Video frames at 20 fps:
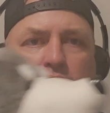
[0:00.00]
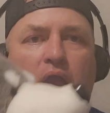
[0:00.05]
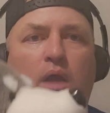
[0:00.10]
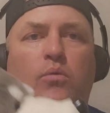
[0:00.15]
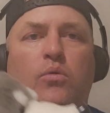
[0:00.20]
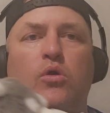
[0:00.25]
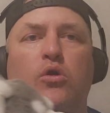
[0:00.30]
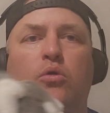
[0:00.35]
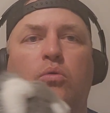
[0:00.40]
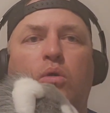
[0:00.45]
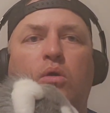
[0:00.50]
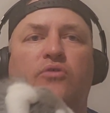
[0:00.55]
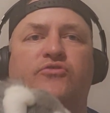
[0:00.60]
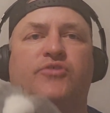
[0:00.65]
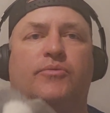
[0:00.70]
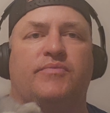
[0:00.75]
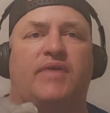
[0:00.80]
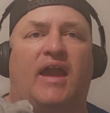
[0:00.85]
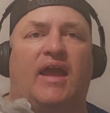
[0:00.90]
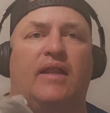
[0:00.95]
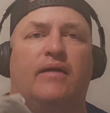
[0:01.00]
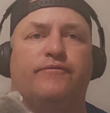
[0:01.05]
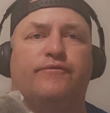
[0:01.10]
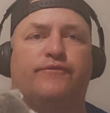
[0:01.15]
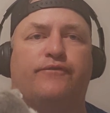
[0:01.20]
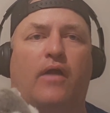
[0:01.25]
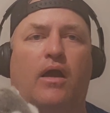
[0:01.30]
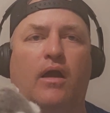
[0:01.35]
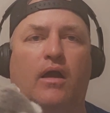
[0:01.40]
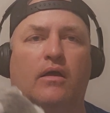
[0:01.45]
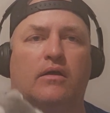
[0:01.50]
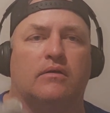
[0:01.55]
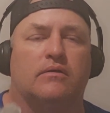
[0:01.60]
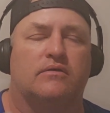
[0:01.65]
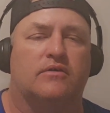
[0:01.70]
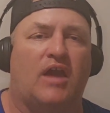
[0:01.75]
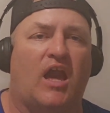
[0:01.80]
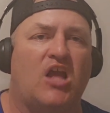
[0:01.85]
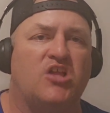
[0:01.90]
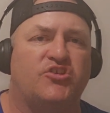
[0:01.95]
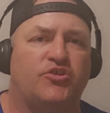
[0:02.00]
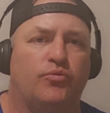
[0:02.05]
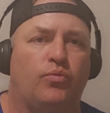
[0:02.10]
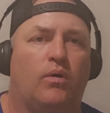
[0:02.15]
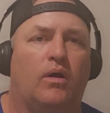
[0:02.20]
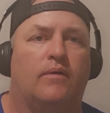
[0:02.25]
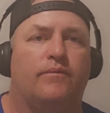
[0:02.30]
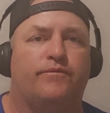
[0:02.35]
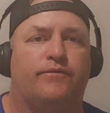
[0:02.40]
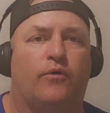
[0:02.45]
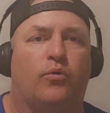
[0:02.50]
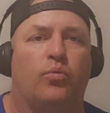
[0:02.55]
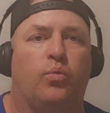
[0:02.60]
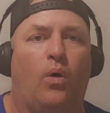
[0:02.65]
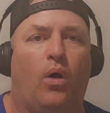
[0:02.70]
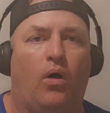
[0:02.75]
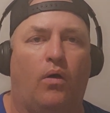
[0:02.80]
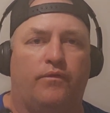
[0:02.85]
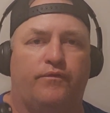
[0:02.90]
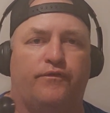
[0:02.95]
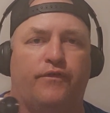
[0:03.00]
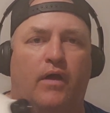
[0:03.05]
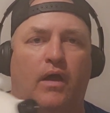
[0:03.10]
Yeah, Rougarou is some kind of Cajun word for wolf.